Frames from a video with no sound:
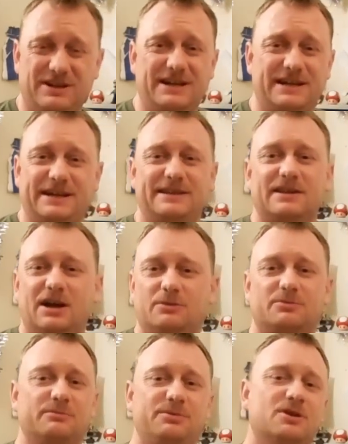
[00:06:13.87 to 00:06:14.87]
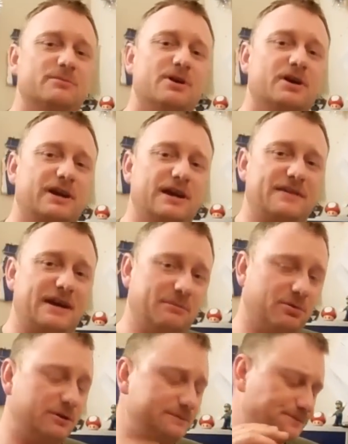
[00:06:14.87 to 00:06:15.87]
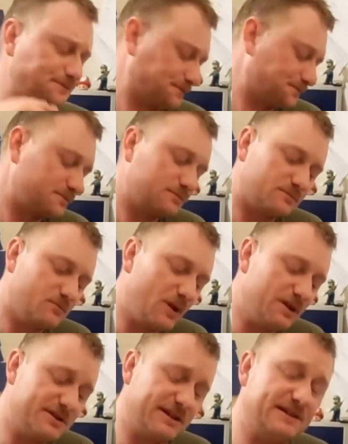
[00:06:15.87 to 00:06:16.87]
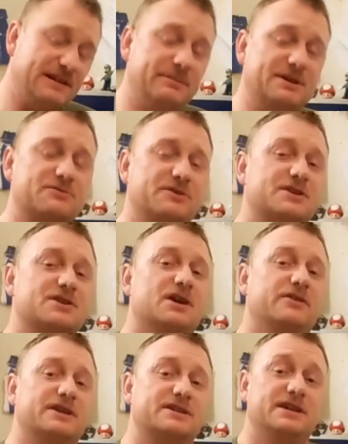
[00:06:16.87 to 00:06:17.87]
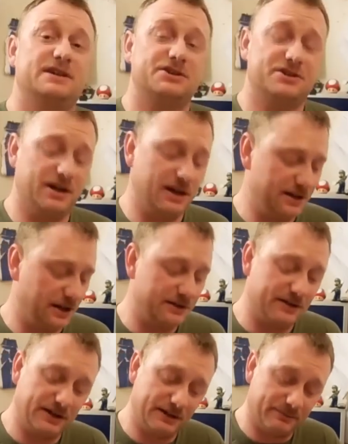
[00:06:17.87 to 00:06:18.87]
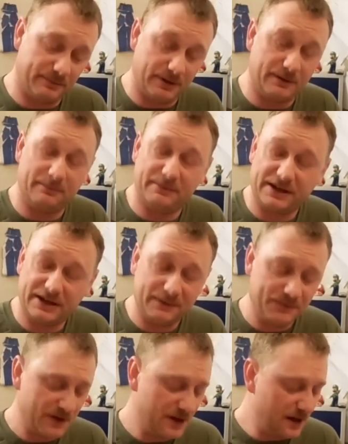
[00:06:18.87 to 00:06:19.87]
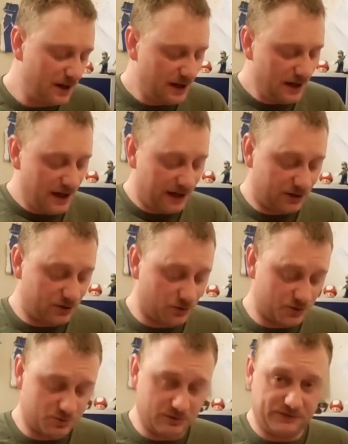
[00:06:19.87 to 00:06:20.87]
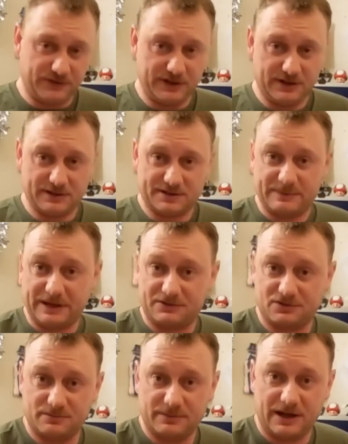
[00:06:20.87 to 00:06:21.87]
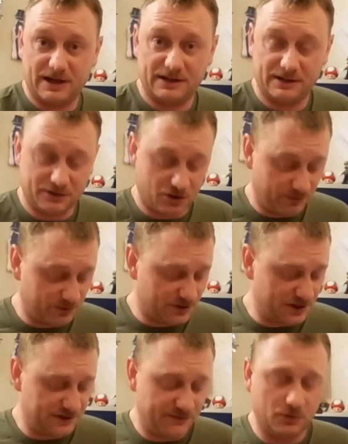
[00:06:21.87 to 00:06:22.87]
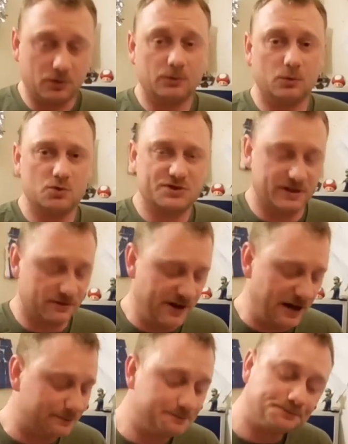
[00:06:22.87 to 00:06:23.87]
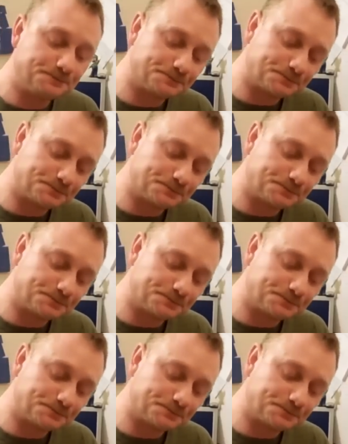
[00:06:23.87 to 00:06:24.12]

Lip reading: really in the home computer market at that point. 16 bits with the Atari ST and the Amiga, and of course with the Spectrum and the Commodore 64 all still around.